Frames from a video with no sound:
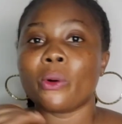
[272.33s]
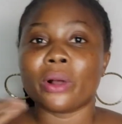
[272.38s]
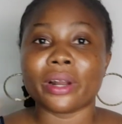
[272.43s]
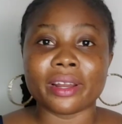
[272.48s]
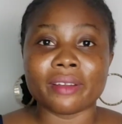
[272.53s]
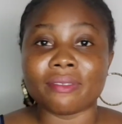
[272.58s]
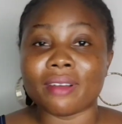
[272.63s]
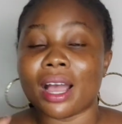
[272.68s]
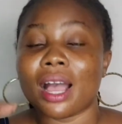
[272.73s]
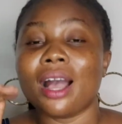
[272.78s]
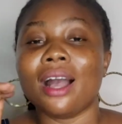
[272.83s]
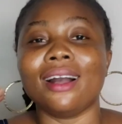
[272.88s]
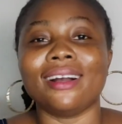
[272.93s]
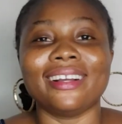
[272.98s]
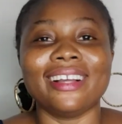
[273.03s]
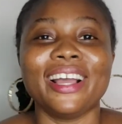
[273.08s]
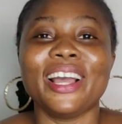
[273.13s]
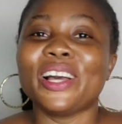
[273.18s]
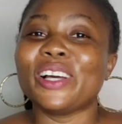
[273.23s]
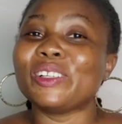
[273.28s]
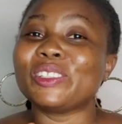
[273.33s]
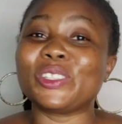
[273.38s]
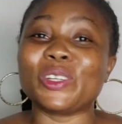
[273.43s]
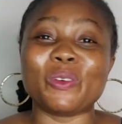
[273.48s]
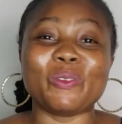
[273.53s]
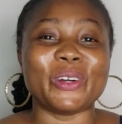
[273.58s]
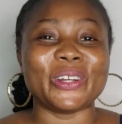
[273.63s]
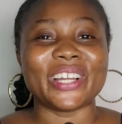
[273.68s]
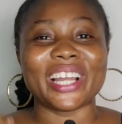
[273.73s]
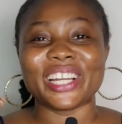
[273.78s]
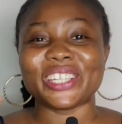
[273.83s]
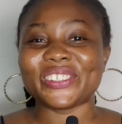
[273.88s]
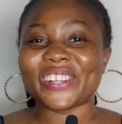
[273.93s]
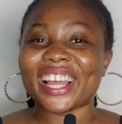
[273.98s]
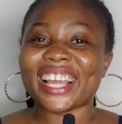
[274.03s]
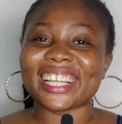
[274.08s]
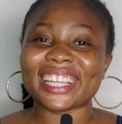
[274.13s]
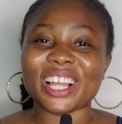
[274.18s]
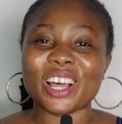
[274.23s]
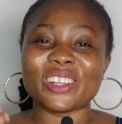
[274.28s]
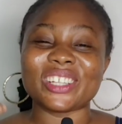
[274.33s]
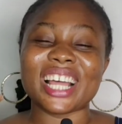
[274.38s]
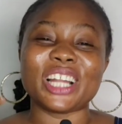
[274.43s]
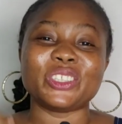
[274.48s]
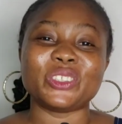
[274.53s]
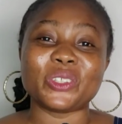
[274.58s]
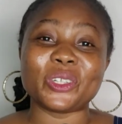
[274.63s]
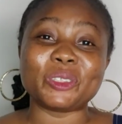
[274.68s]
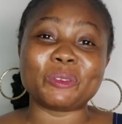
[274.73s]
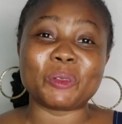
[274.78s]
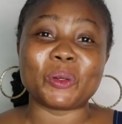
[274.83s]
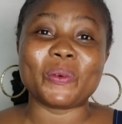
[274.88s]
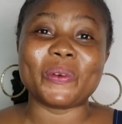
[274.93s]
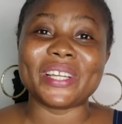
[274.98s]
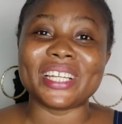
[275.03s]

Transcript: whatever. So but you can try it out and trust me,